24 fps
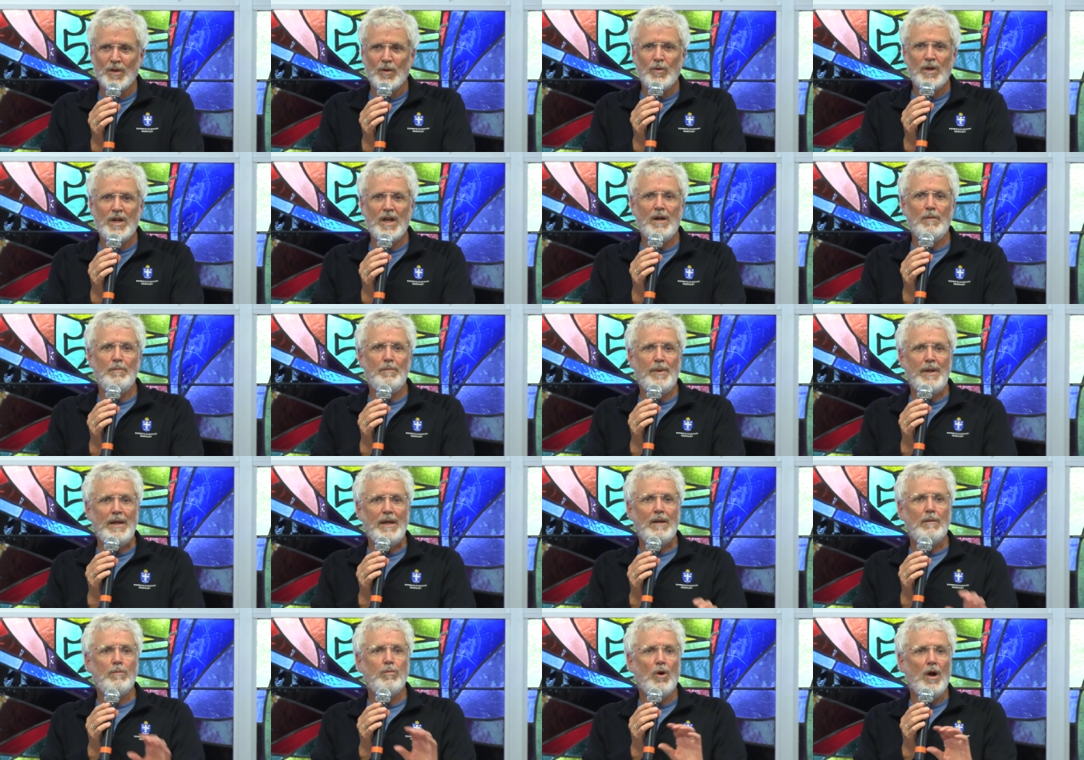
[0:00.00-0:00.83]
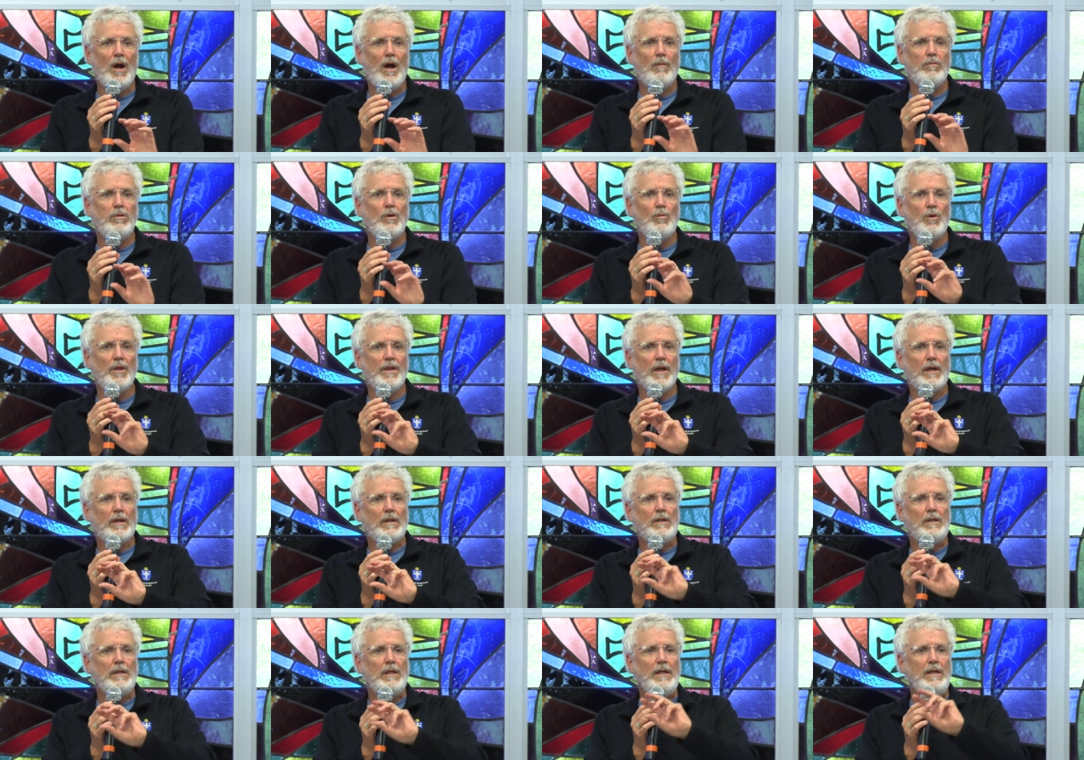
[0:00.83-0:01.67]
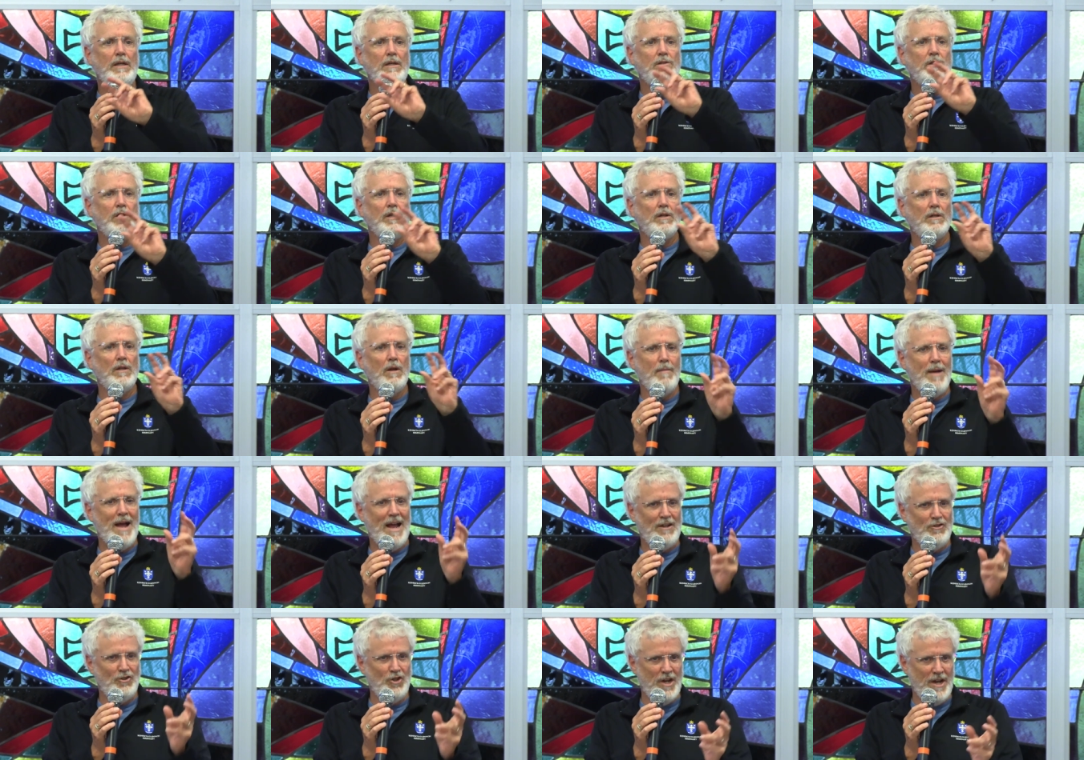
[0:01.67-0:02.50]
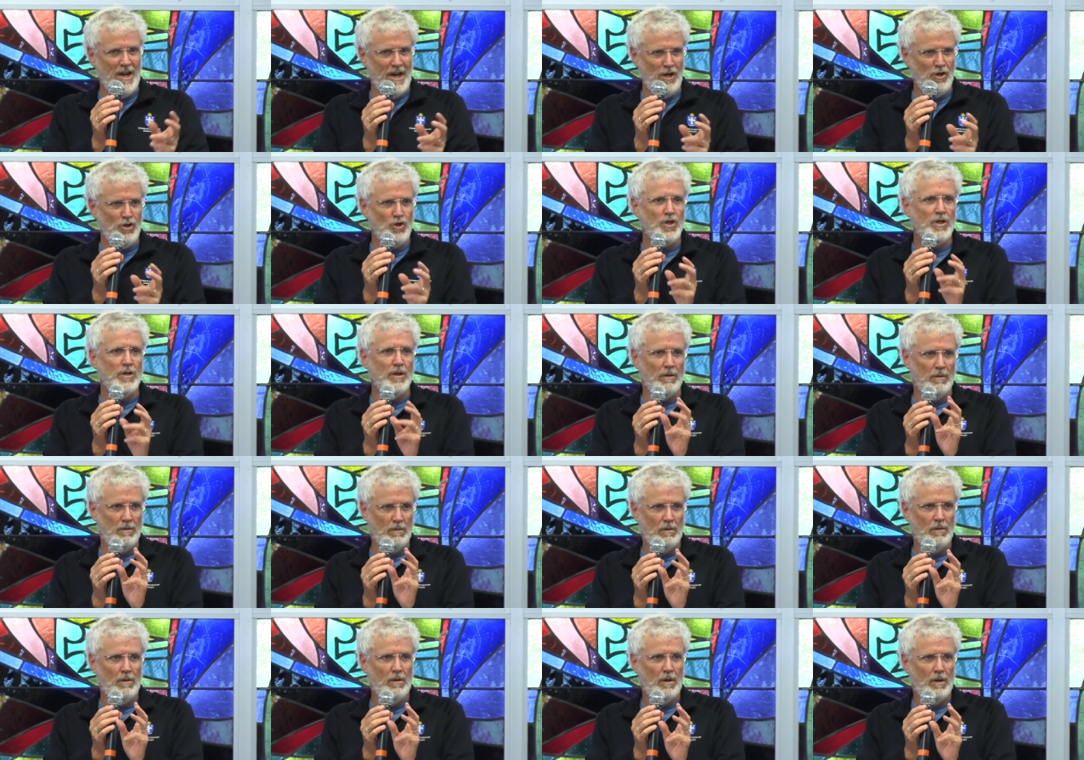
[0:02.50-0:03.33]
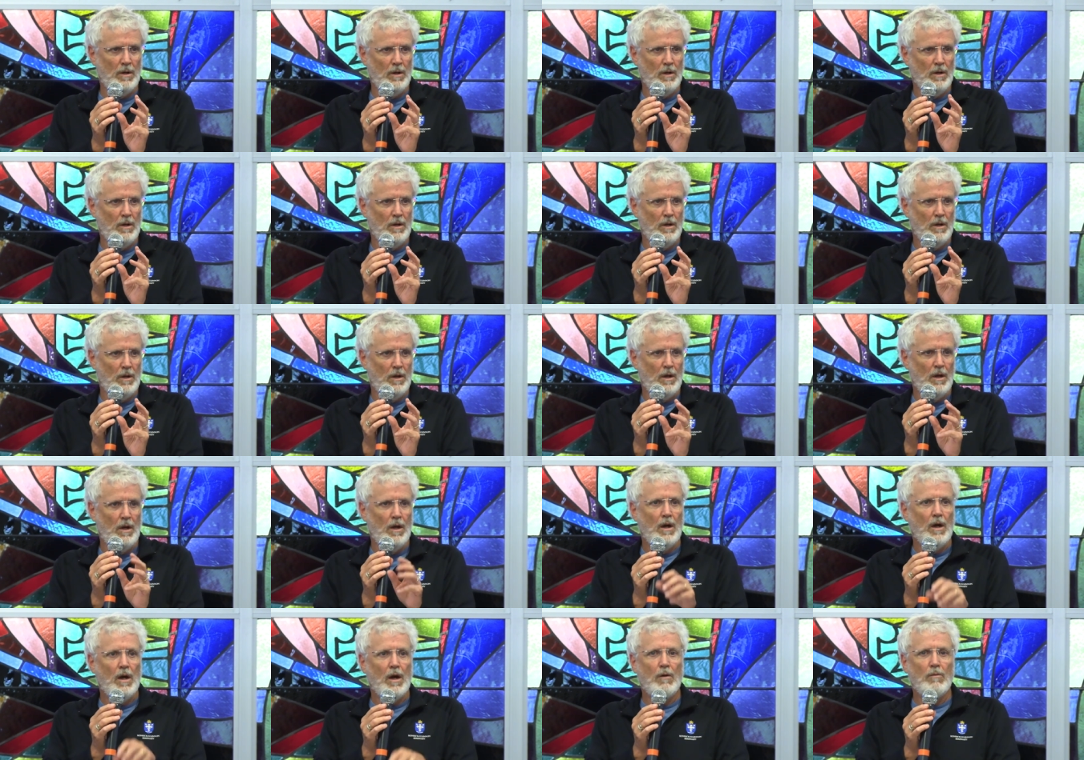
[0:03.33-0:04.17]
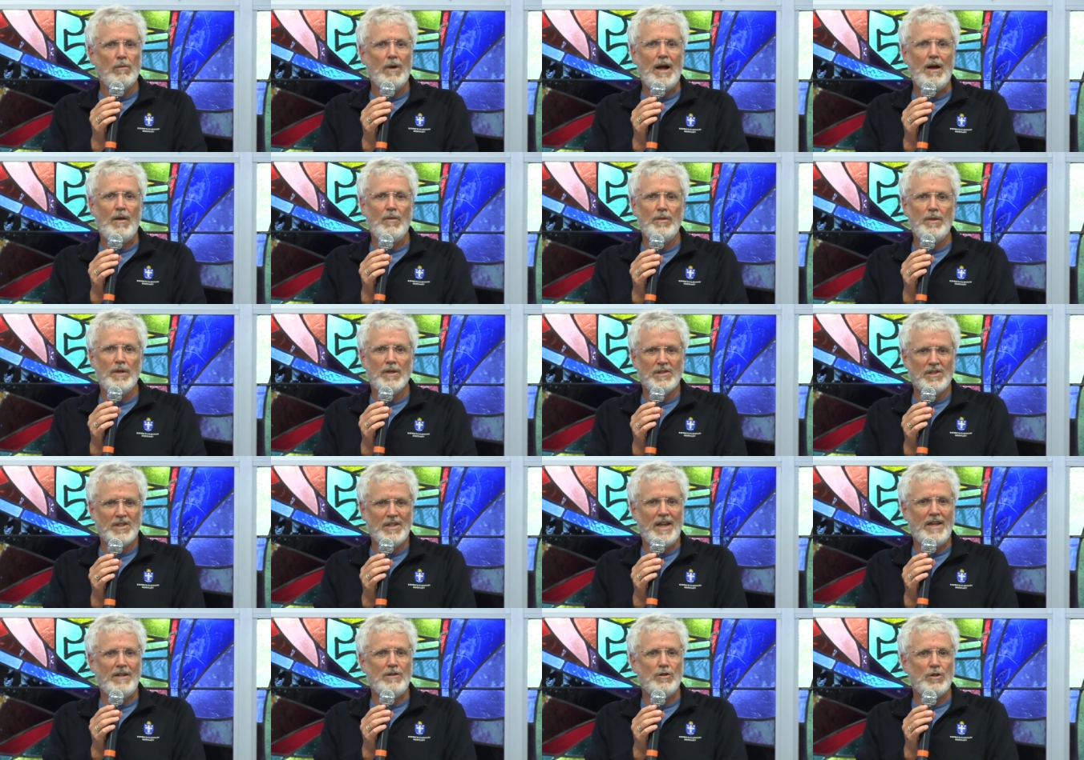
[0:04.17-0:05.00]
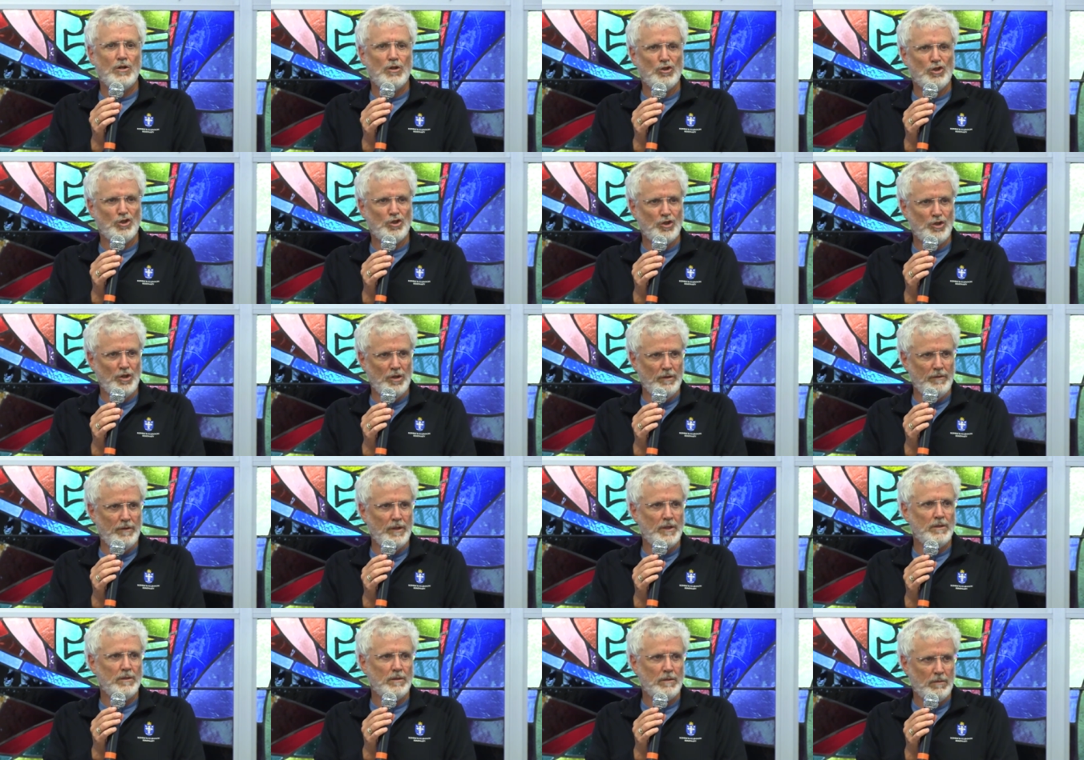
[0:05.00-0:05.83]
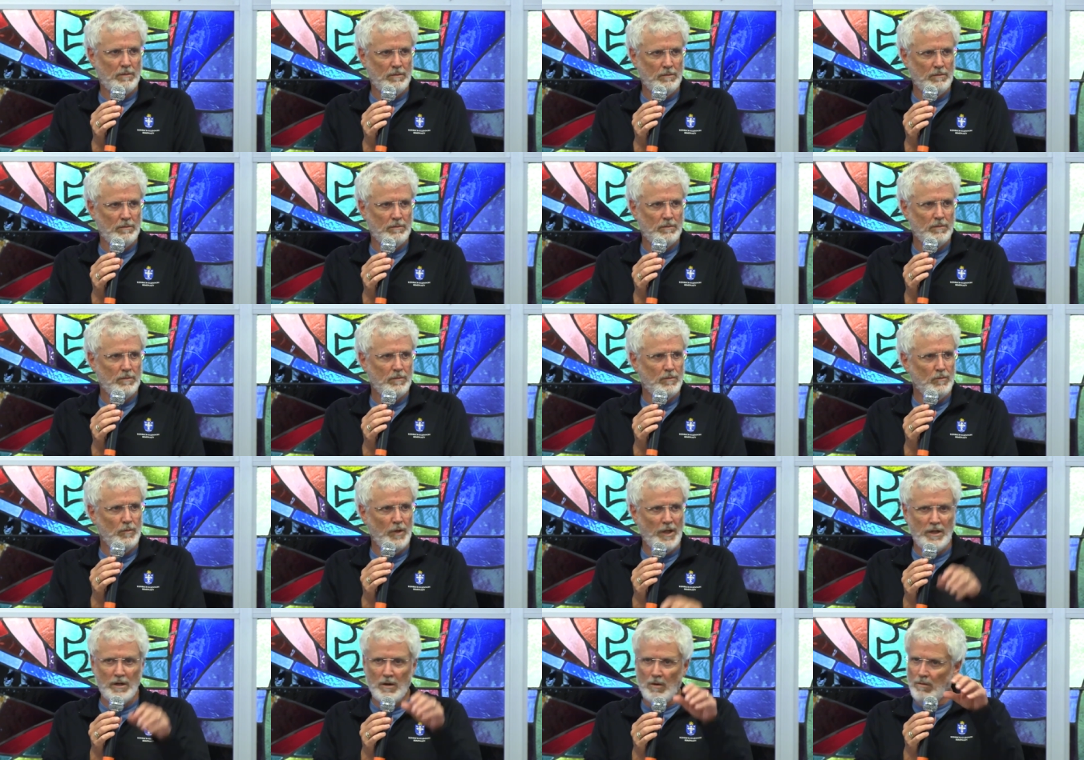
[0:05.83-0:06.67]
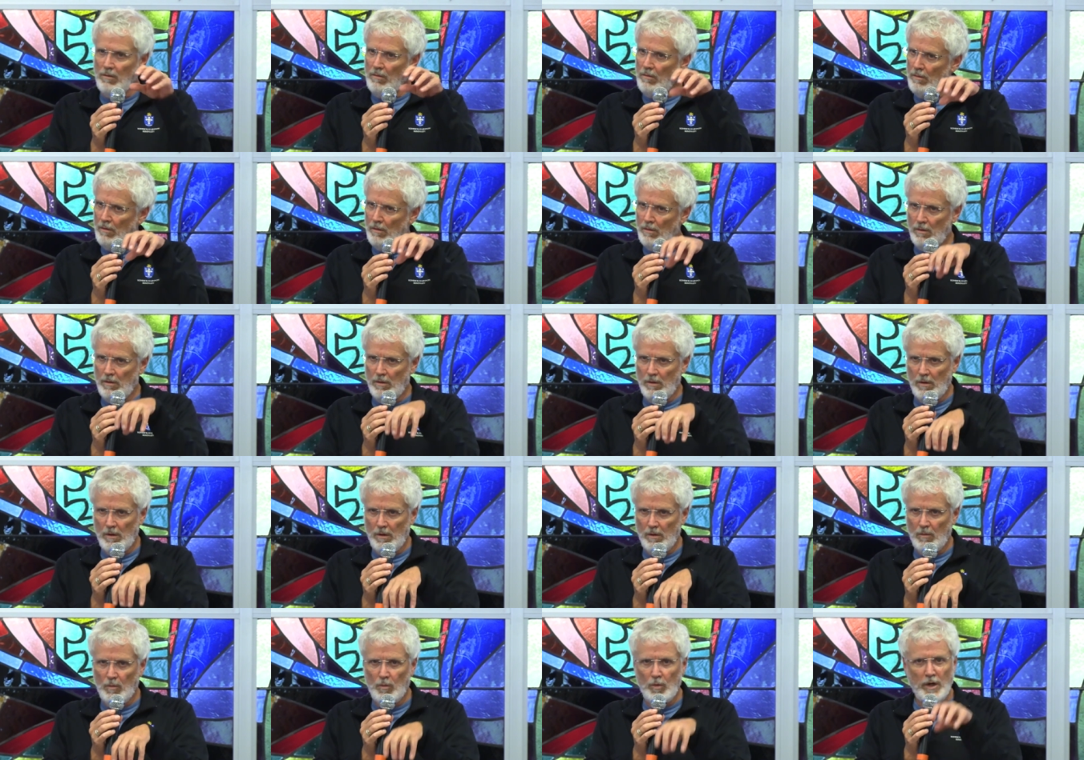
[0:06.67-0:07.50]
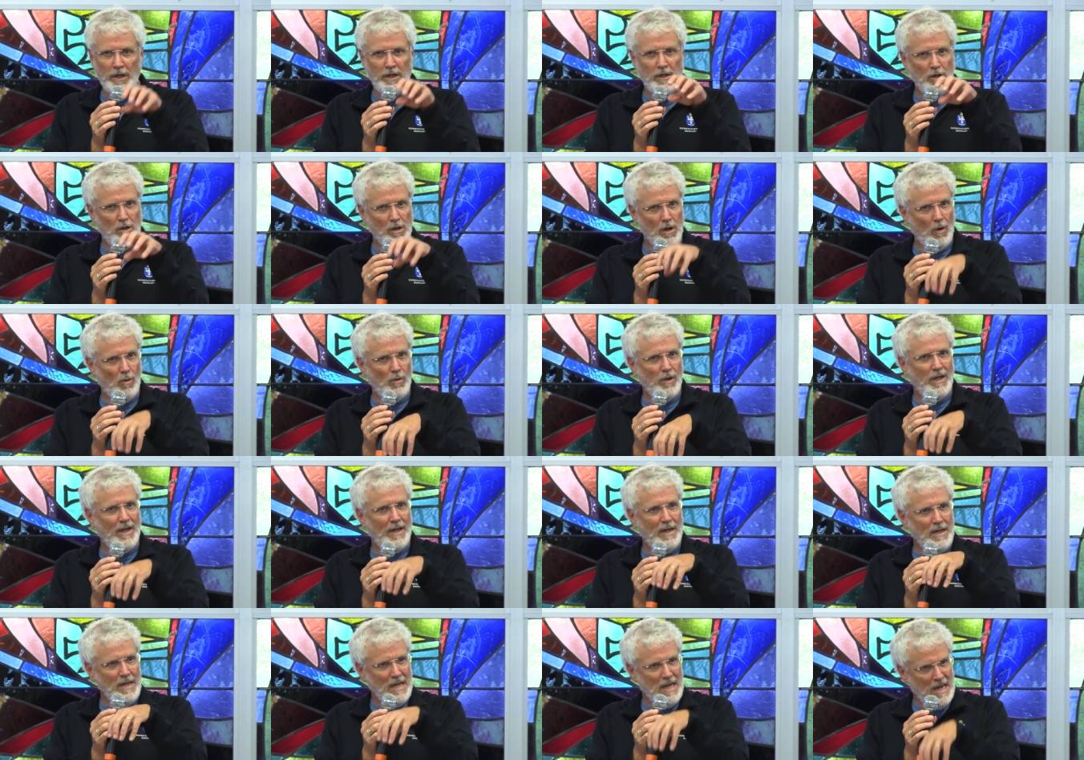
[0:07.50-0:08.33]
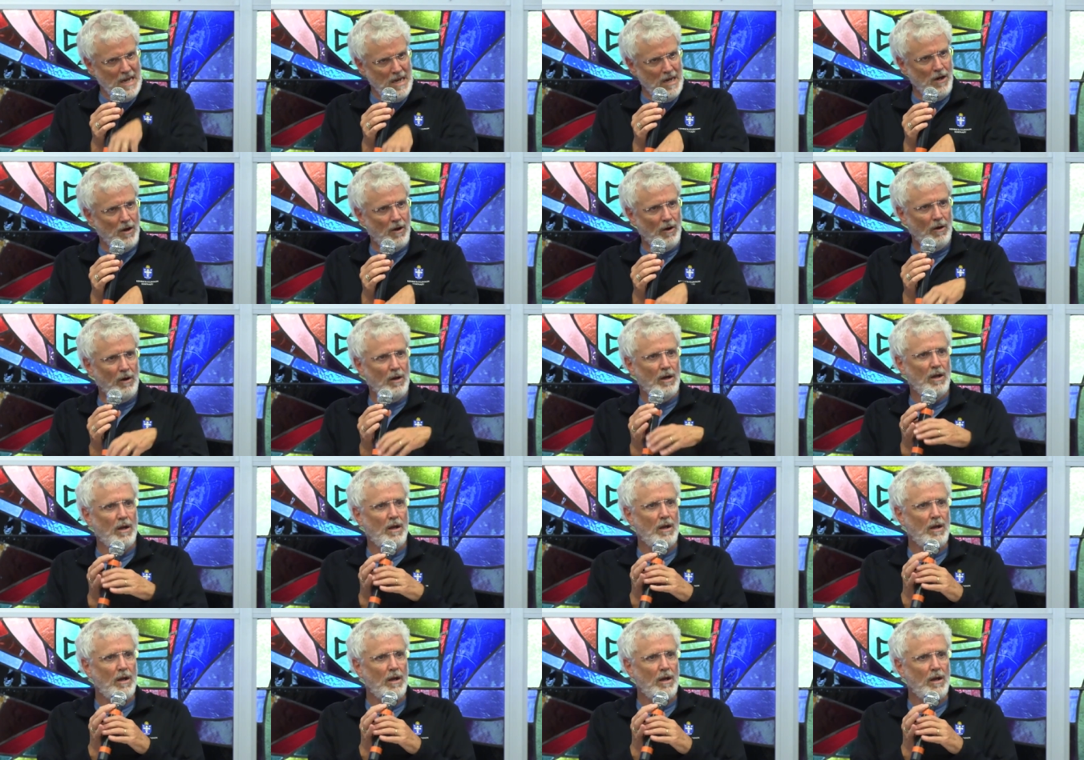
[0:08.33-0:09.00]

We got a big problem with ecclesial imagination around the sent servant. We don't, we don't inhere